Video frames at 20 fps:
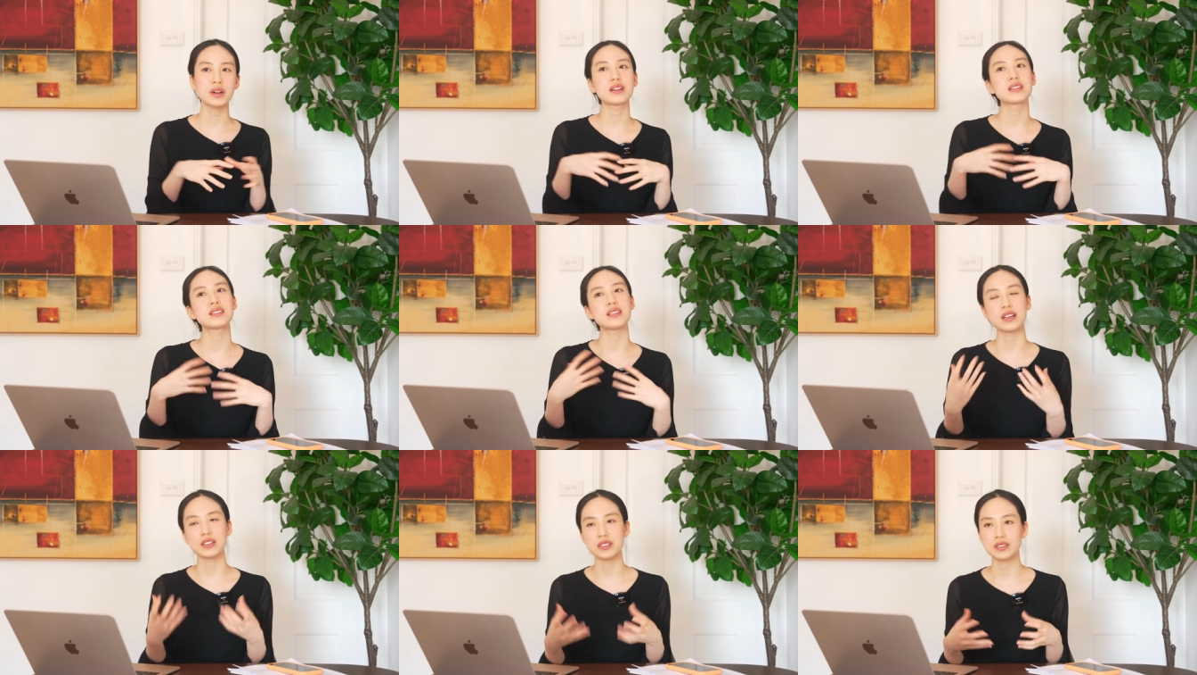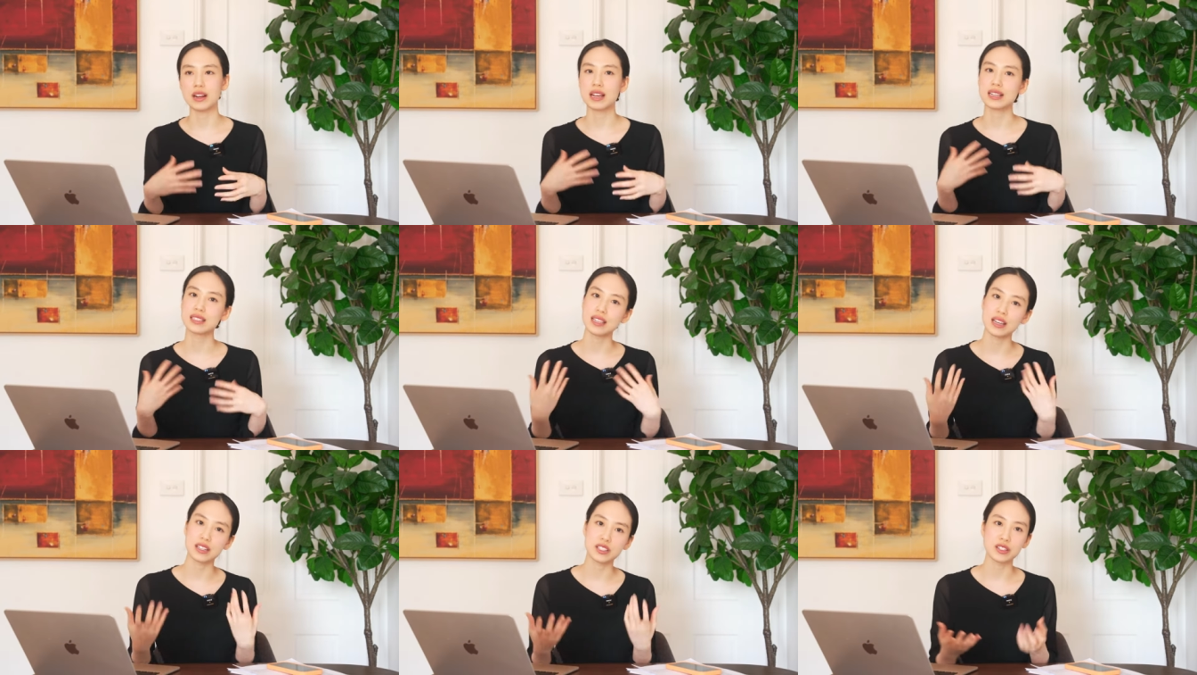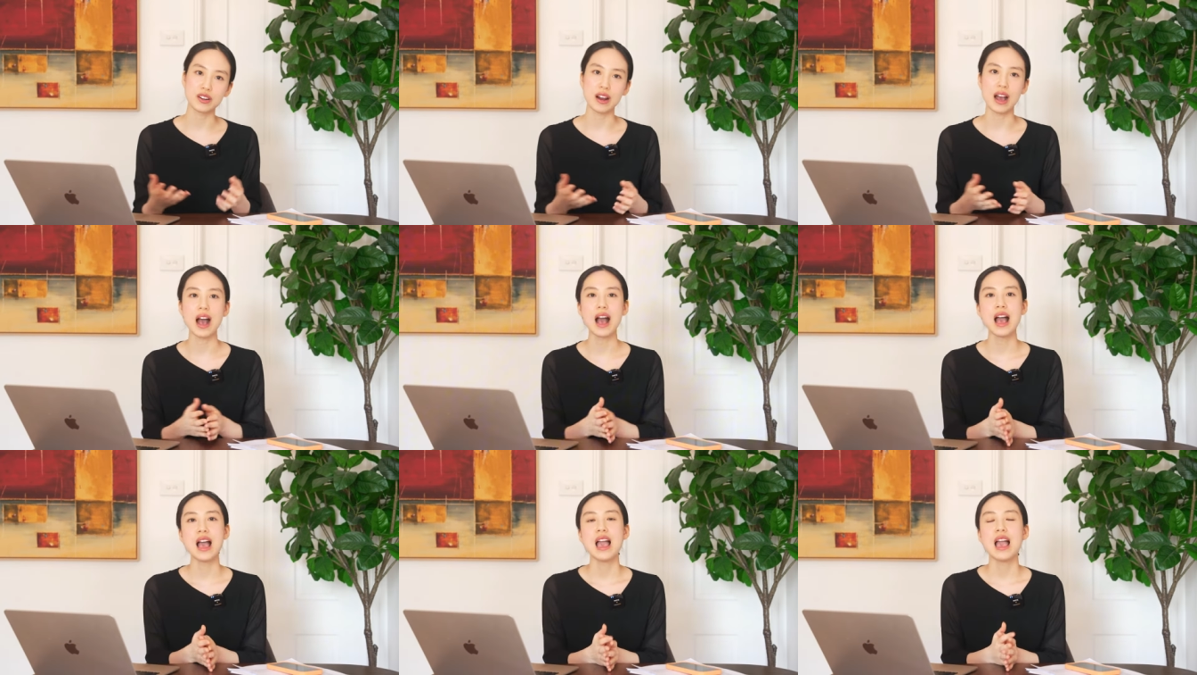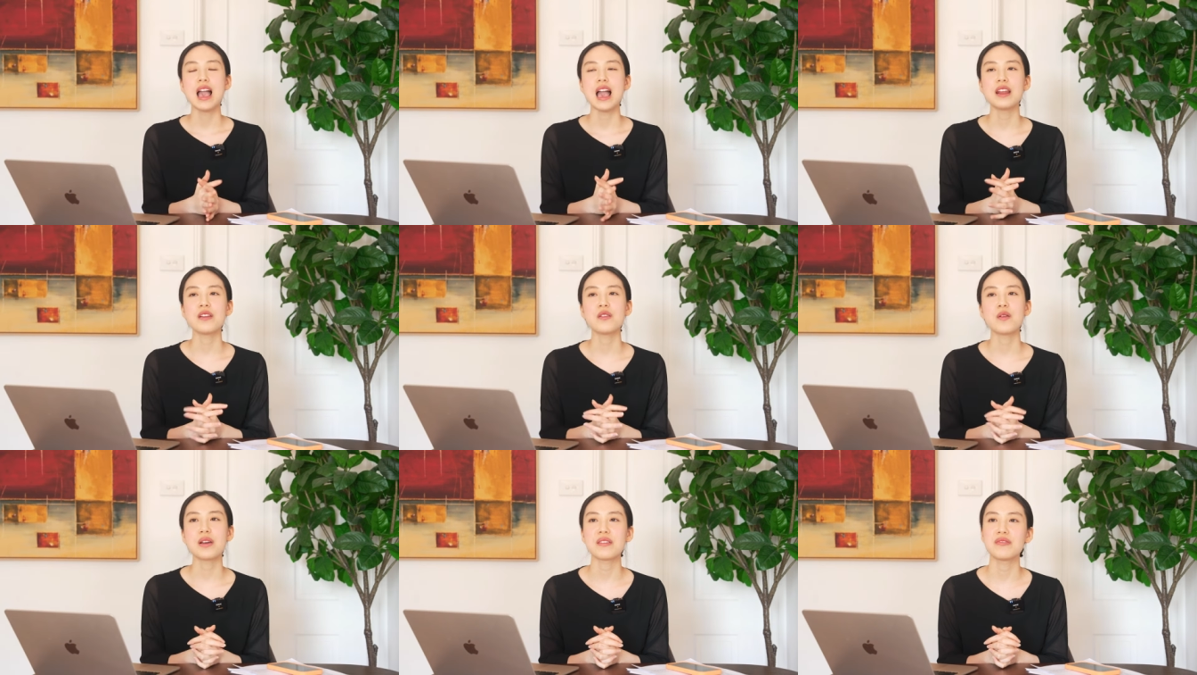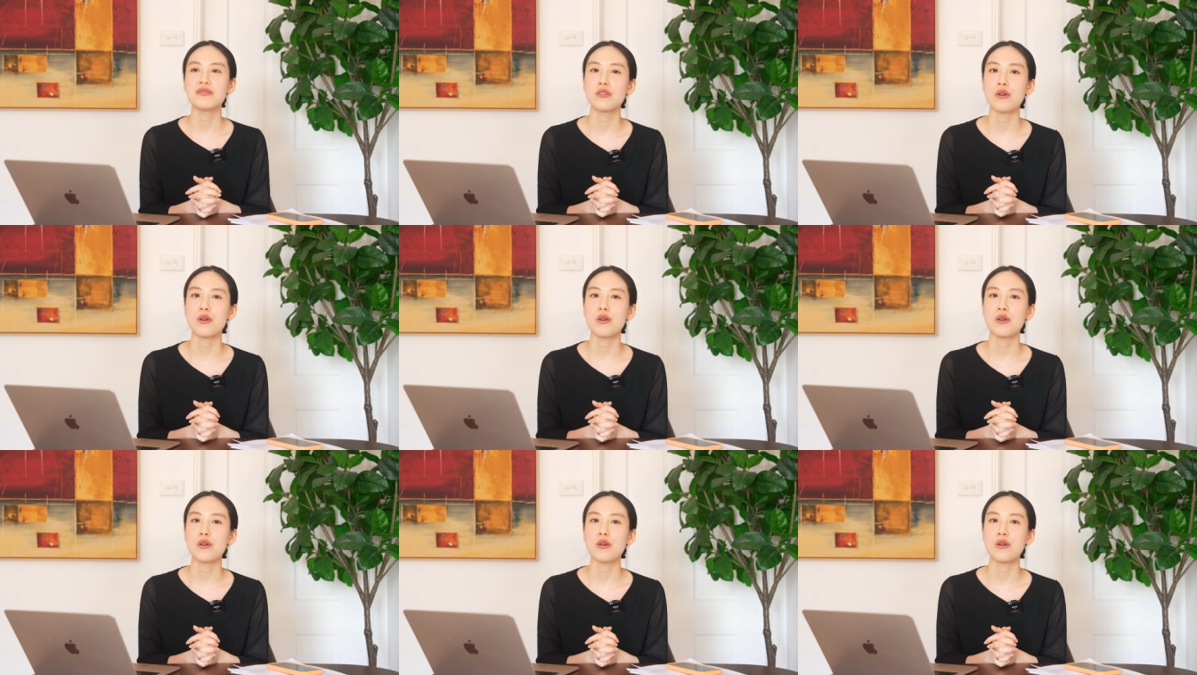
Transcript: etc, etc. Anyway,